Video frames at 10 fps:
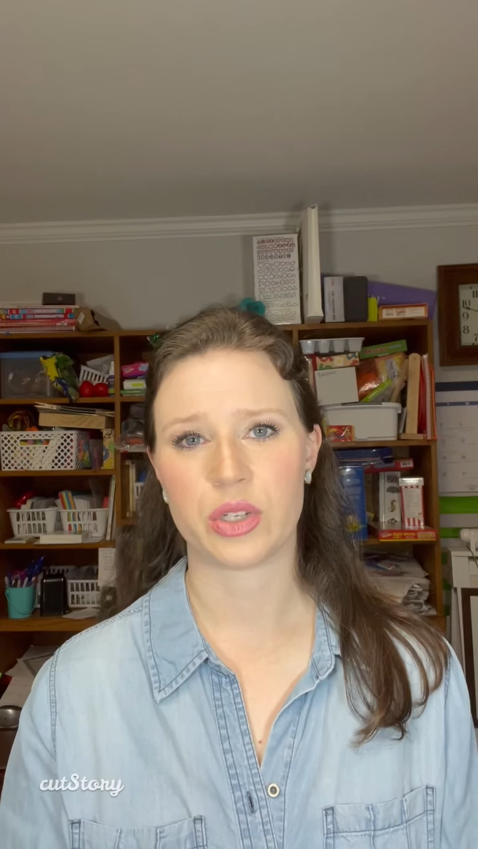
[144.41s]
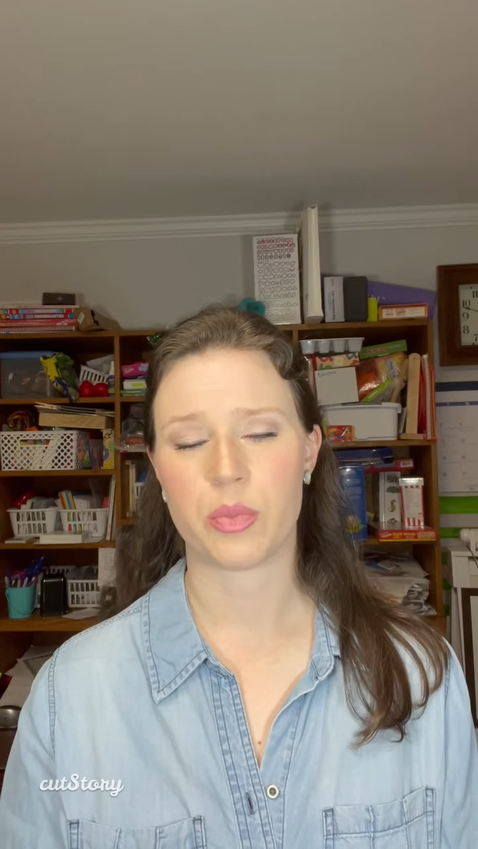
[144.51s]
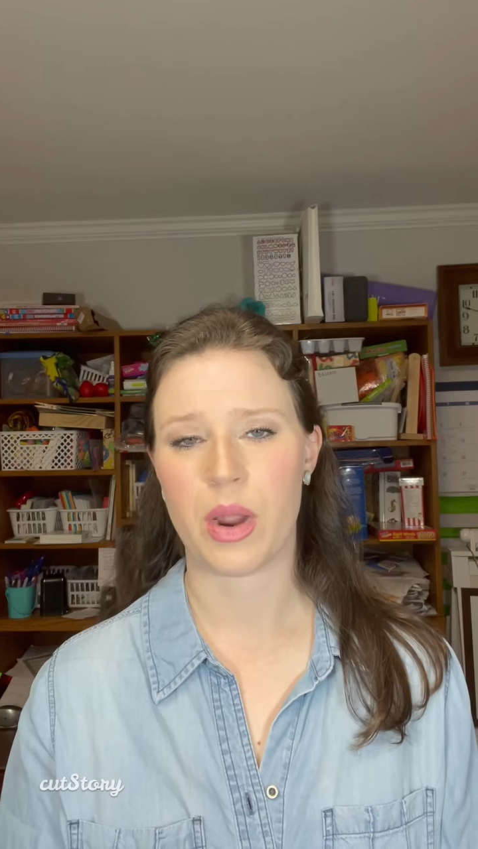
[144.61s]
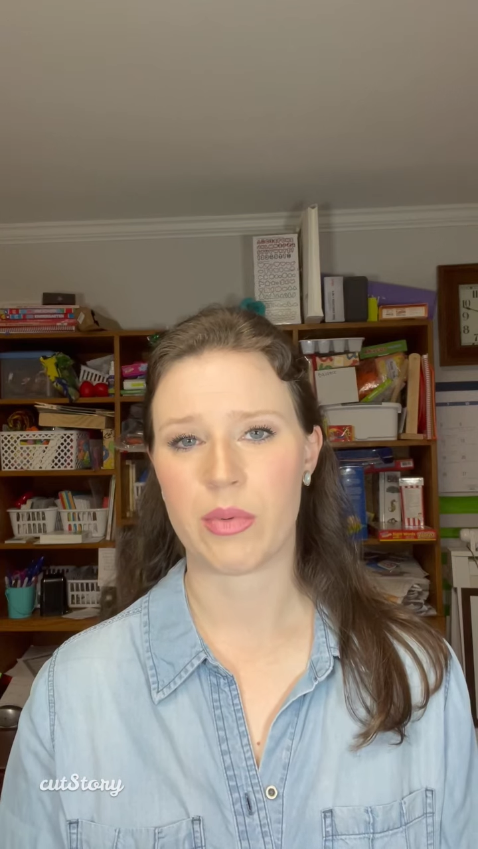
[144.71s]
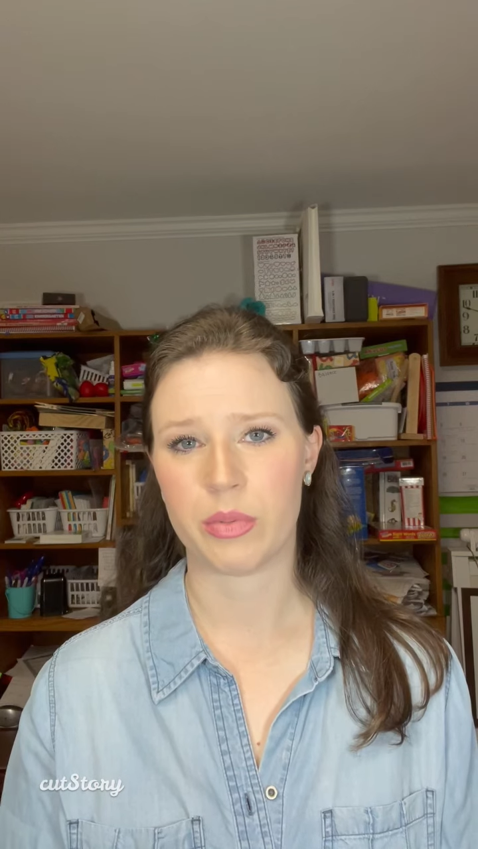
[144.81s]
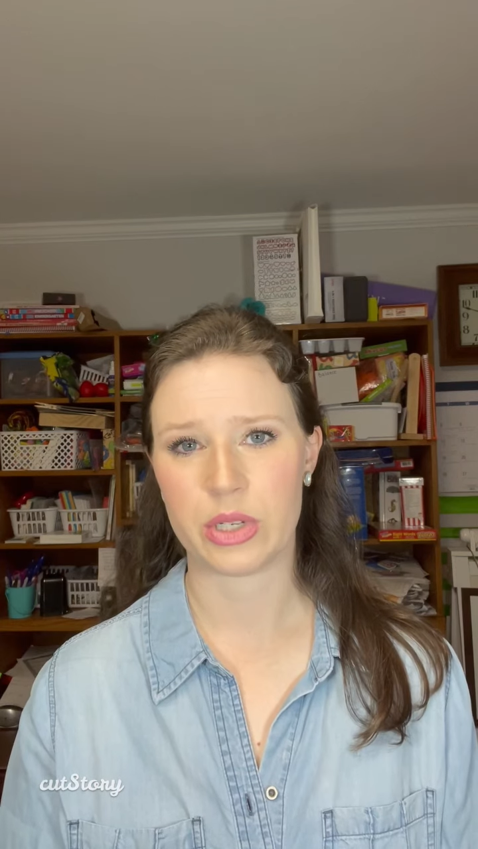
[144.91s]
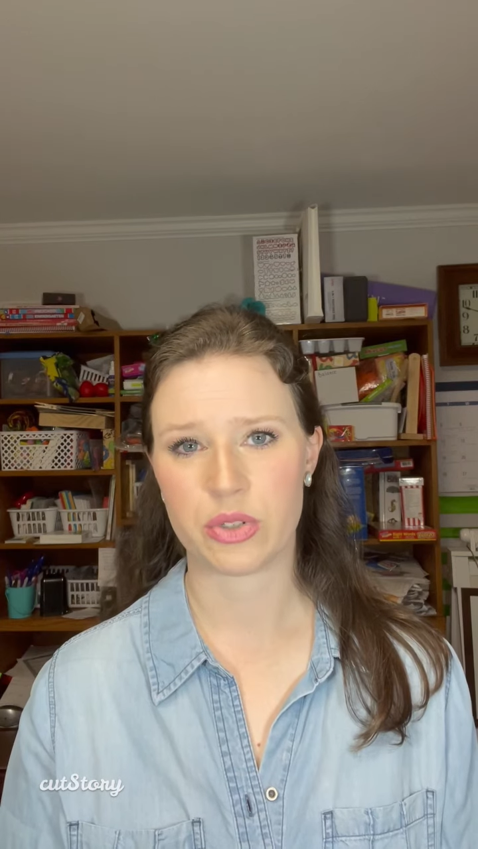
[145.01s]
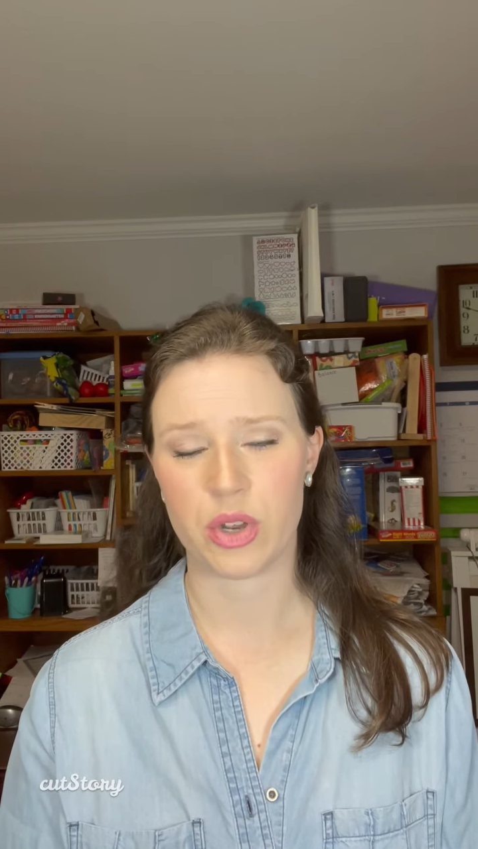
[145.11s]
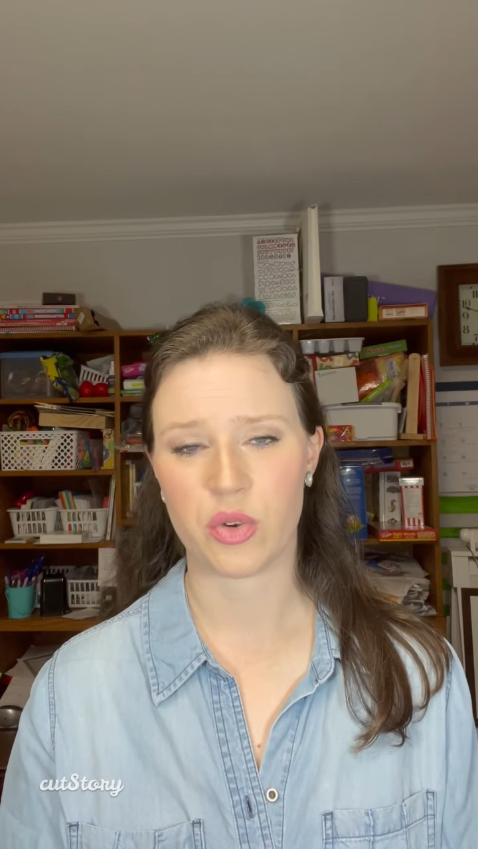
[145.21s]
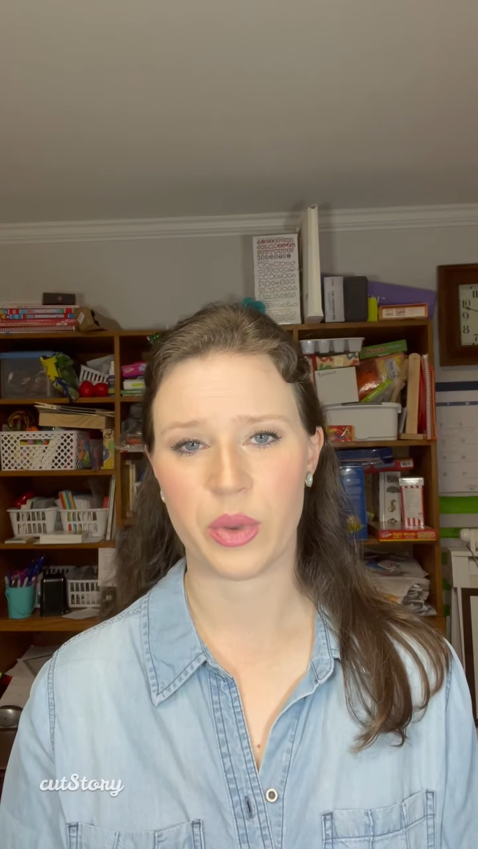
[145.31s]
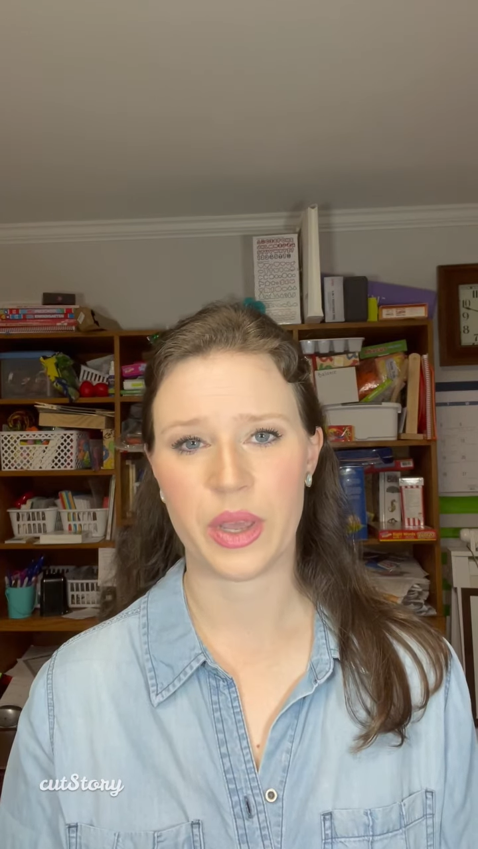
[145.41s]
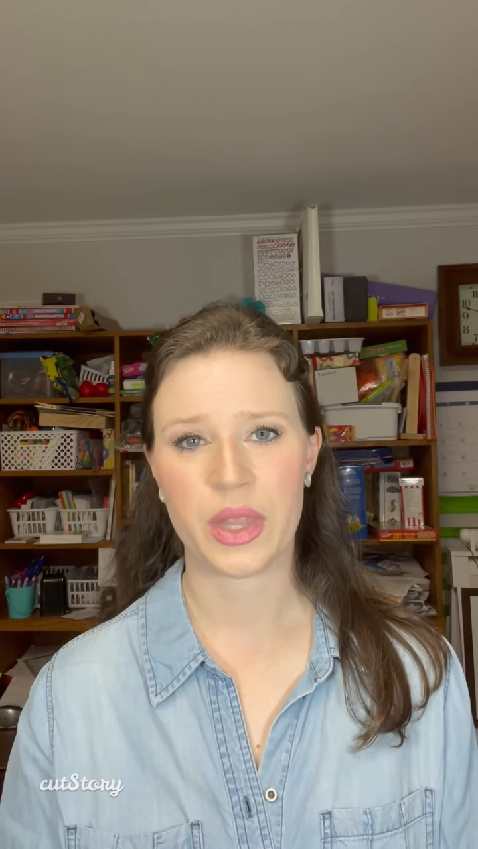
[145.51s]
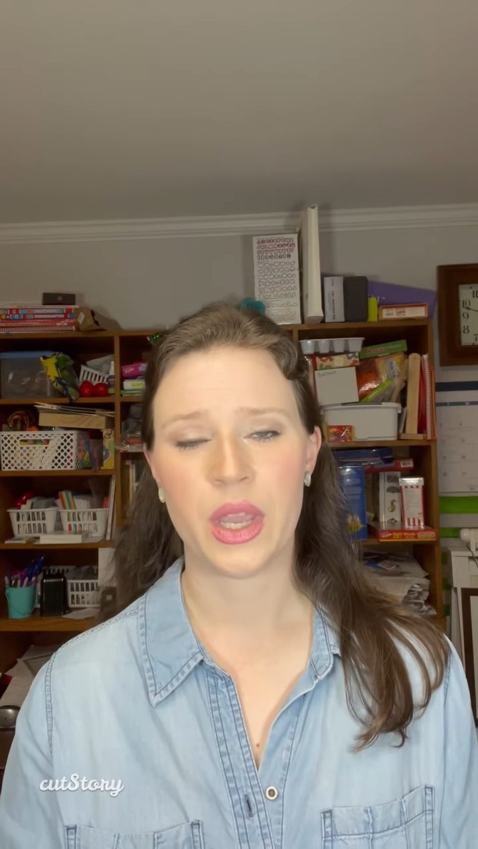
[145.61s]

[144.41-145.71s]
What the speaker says: to probably struggle with.